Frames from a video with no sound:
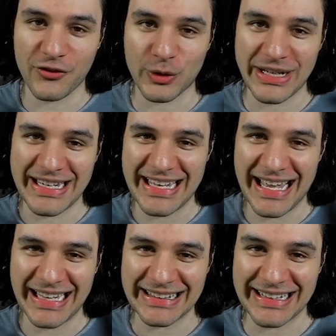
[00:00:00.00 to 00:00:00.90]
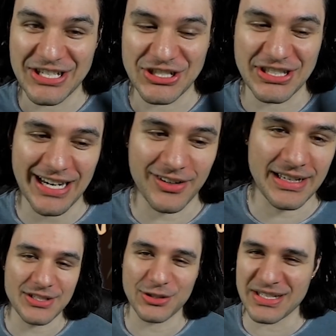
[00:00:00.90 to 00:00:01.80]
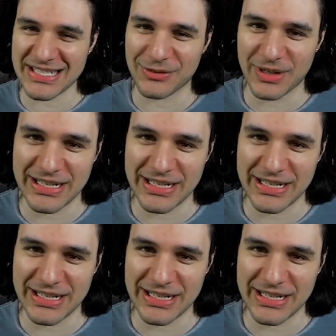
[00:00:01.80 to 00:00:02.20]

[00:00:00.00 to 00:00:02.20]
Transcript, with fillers: Free legendary. So let's get right